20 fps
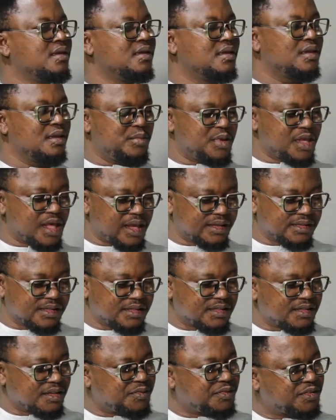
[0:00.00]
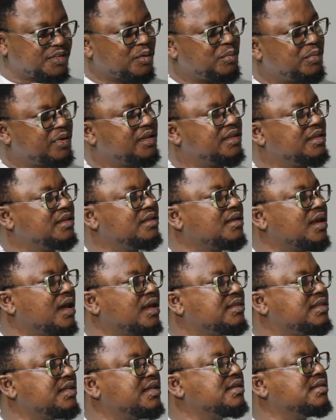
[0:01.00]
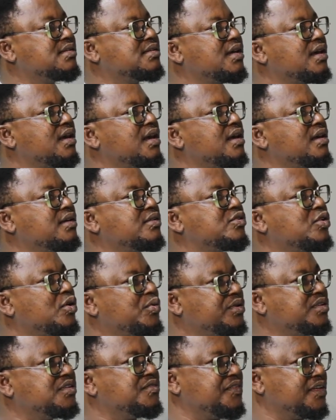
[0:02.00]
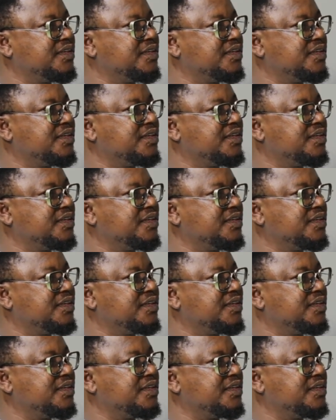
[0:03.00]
Let me ask this. If somebody attains a tourist